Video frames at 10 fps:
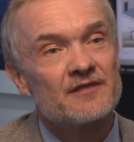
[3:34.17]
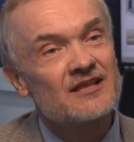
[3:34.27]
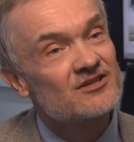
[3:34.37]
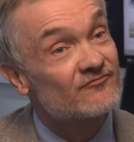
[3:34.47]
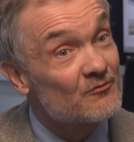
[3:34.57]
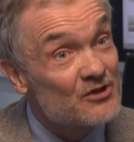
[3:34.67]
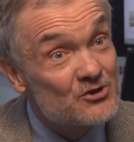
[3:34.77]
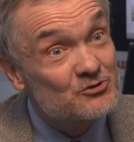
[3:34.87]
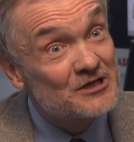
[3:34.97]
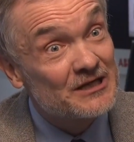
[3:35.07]
That is from the
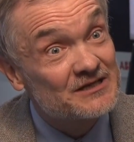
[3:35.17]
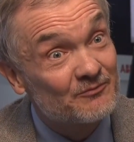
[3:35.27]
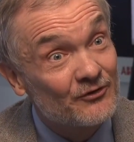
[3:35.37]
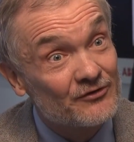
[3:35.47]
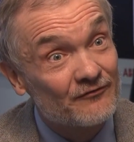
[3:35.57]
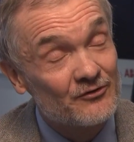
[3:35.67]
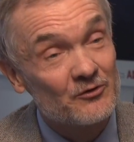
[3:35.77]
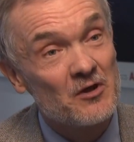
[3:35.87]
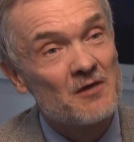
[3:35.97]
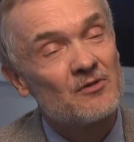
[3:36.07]
utility point of
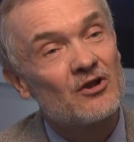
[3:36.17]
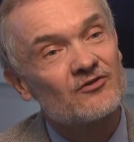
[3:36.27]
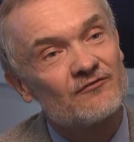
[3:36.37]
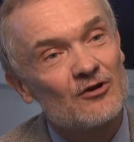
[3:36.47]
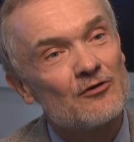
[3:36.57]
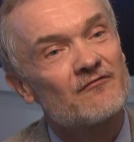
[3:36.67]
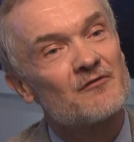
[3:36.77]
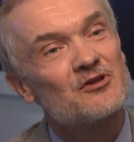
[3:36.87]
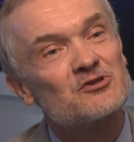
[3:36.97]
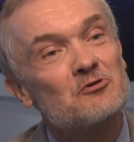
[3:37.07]
view, because if you look from
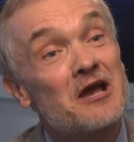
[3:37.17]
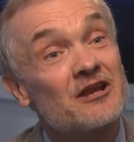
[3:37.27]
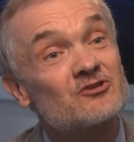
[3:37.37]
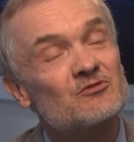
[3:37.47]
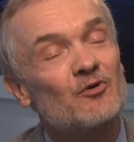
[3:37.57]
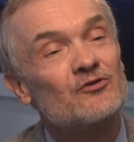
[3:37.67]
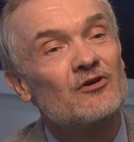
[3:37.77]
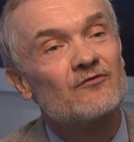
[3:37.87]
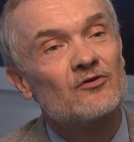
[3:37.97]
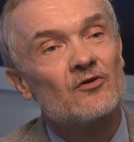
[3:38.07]
the Duke Energy point
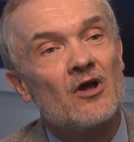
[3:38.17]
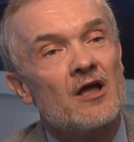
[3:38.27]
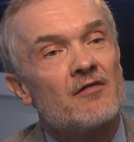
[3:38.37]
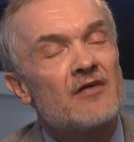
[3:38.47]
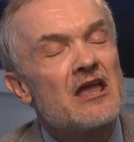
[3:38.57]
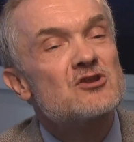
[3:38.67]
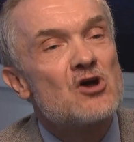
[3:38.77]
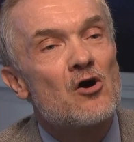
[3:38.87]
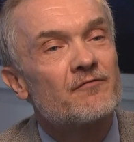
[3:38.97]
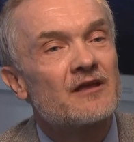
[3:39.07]
of view, they
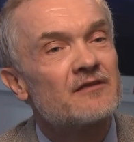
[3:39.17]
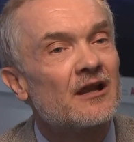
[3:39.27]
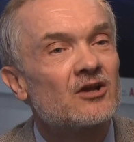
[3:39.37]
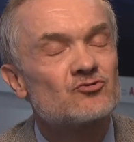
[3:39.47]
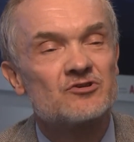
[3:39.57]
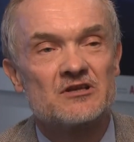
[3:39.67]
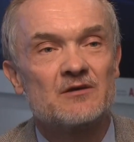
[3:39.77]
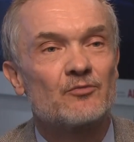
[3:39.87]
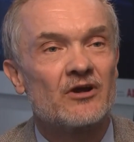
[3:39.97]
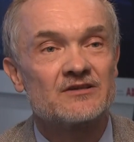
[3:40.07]
know that electricity
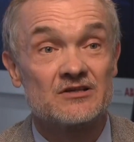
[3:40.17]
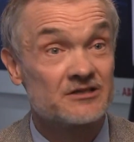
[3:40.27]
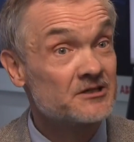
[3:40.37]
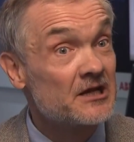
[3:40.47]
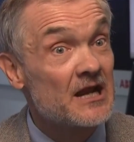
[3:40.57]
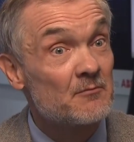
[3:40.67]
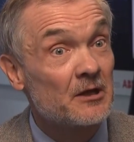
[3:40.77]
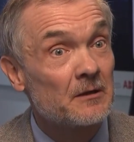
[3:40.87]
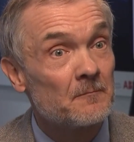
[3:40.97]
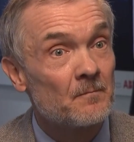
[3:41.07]
prices are dynamic.
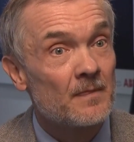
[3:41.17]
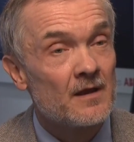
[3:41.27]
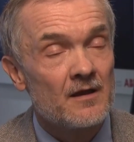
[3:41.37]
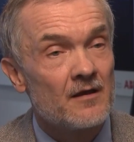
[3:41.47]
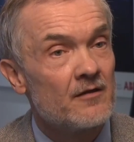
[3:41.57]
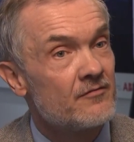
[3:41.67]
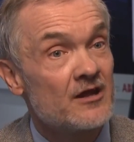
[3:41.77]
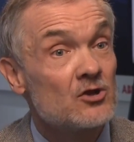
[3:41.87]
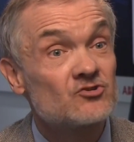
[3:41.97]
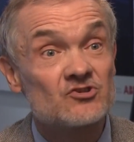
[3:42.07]
Uh, they're
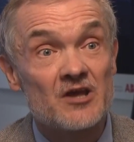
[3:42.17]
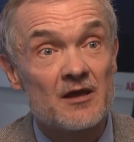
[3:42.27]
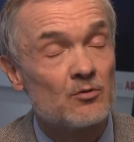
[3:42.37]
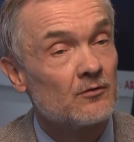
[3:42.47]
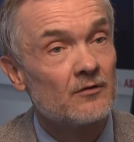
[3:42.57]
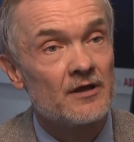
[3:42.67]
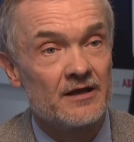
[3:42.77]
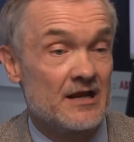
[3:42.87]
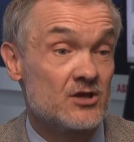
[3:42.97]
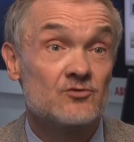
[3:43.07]
not stable, uh,
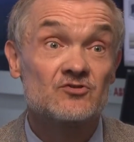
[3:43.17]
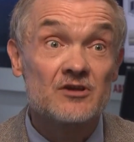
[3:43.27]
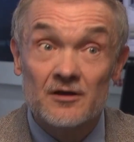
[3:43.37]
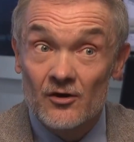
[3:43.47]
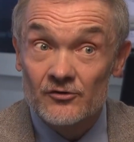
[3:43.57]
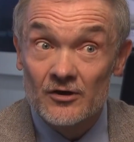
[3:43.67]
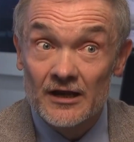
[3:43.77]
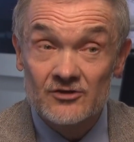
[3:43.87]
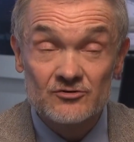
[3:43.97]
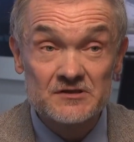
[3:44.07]
like you see on your
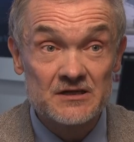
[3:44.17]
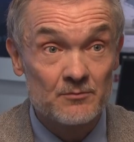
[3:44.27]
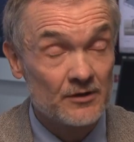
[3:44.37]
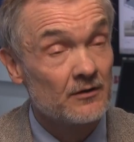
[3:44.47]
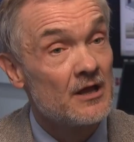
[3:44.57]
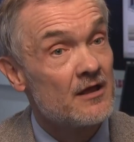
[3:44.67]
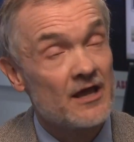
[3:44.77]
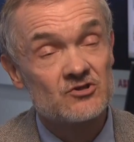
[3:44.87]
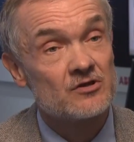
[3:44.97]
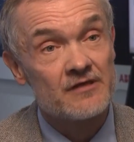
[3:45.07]
electricity bill.
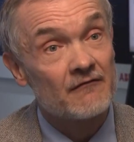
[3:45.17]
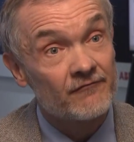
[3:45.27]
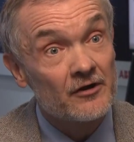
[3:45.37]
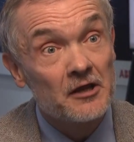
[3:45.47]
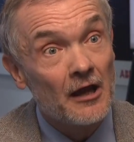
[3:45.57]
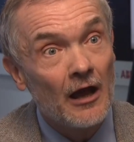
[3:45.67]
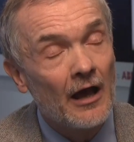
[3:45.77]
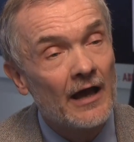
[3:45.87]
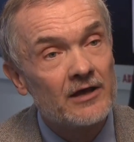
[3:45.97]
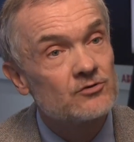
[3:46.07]
Actually, they're very
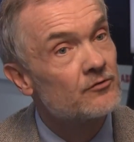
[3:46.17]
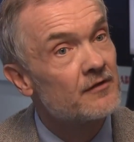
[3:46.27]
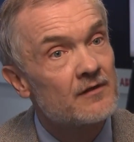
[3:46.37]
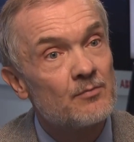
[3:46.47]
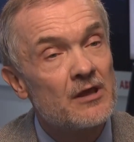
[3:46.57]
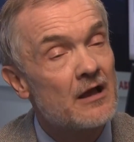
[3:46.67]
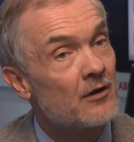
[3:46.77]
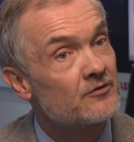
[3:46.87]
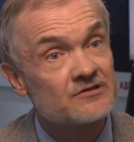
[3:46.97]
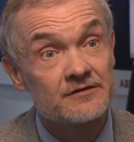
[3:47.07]
high during the peak
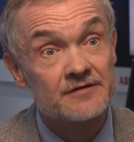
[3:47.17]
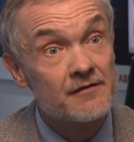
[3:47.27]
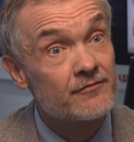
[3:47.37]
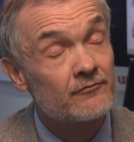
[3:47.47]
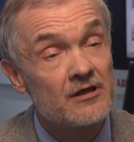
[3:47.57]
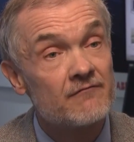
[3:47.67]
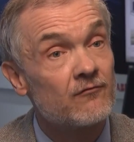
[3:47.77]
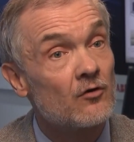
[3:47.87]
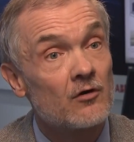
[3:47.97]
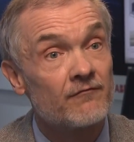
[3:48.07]
hours, let's say three,
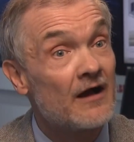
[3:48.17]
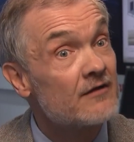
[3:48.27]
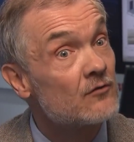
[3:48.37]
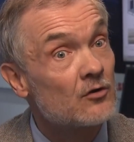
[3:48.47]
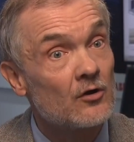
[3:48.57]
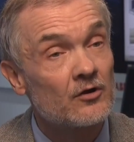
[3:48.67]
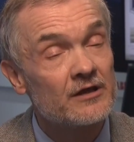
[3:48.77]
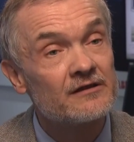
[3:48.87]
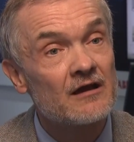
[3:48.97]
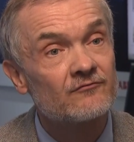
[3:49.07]
four, five o'clock
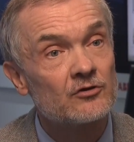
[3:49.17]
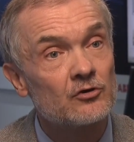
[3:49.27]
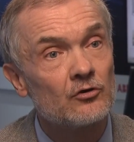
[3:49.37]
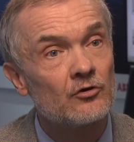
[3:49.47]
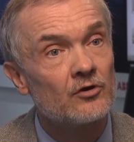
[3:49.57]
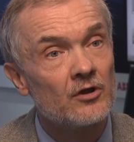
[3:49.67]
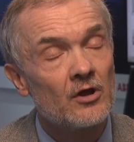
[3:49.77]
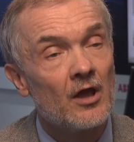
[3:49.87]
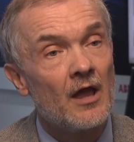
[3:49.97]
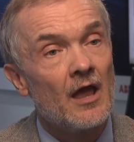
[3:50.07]
in the afternoon,
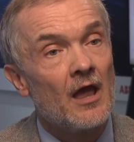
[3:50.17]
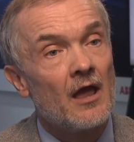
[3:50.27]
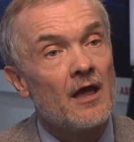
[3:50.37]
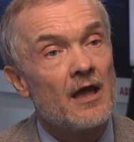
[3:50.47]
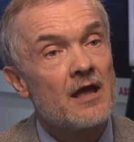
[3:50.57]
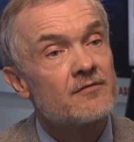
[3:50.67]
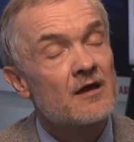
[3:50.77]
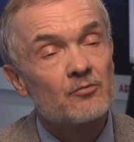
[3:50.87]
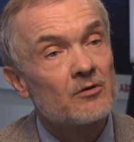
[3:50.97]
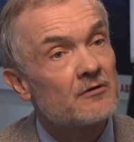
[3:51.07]
and they're
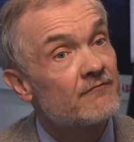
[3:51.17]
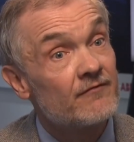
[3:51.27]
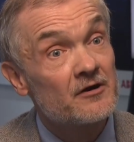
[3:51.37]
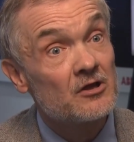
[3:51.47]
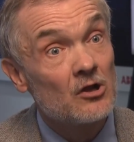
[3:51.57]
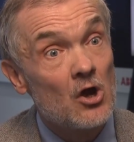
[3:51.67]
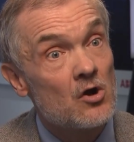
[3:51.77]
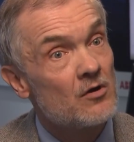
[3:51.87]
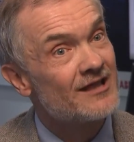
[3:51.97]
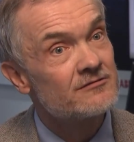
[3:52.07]
probably very
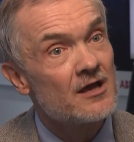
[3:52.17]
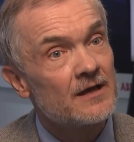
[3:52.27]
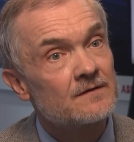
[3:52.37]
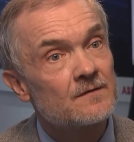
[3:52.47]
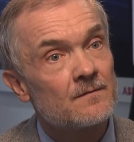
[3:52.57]
low at night.